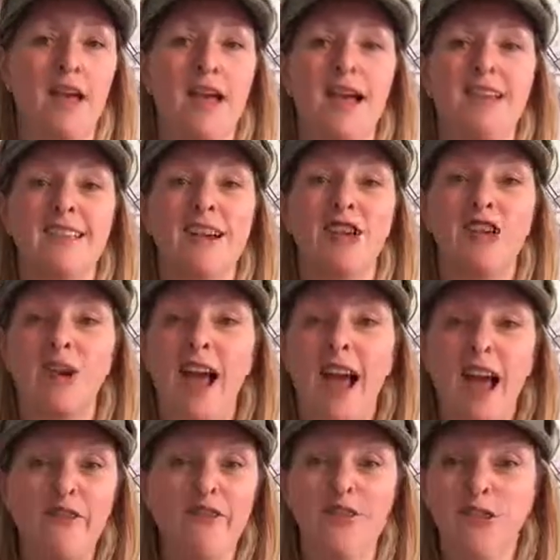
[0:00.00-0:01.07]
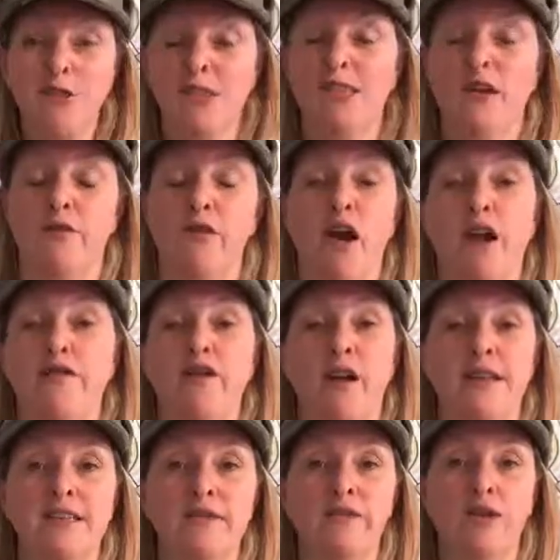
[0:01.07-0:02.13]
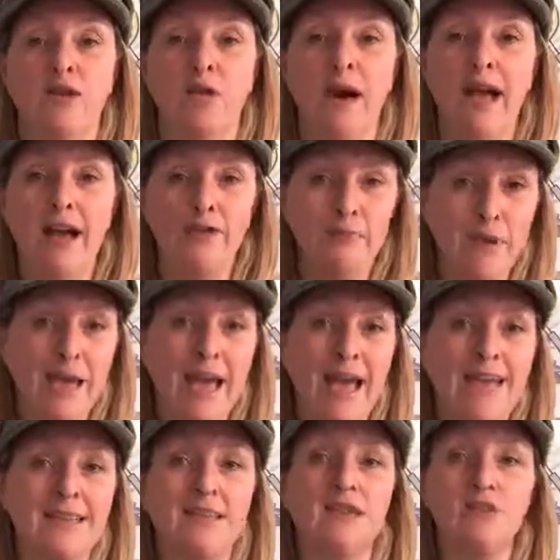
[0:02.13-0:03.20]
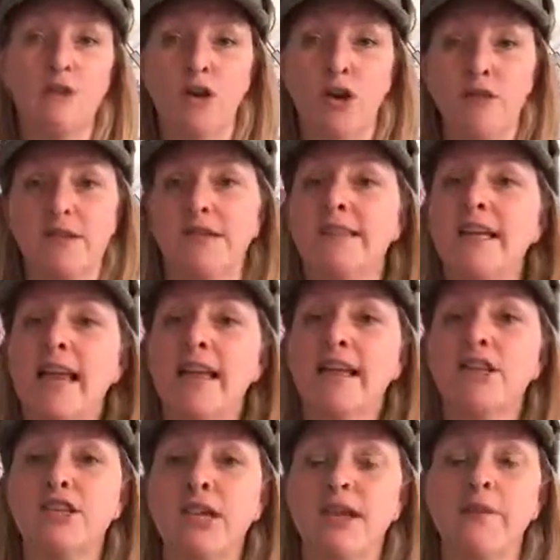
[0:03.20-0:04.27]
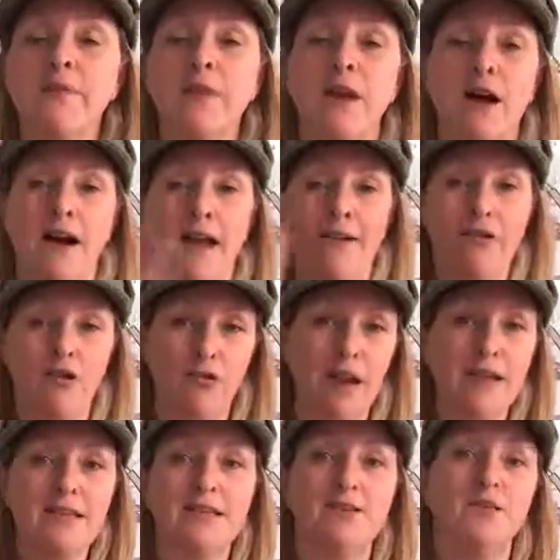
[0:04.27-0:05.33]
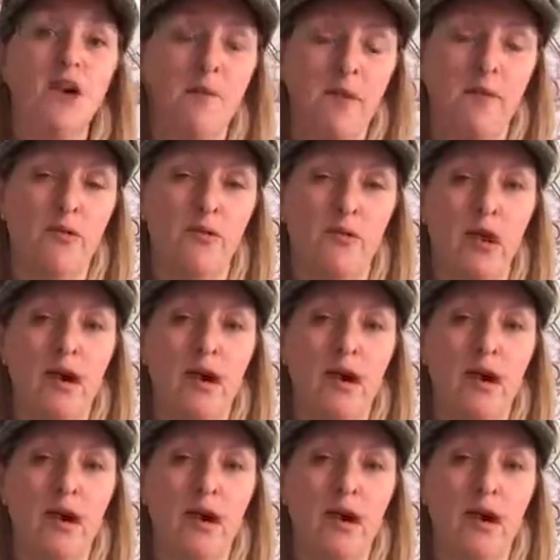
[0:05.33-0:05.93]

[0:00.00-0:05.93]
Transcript: Because then I don't have to do the stuff that I find difficult. I have PAs that do a lot of the steel energy. I have creators who come up with all the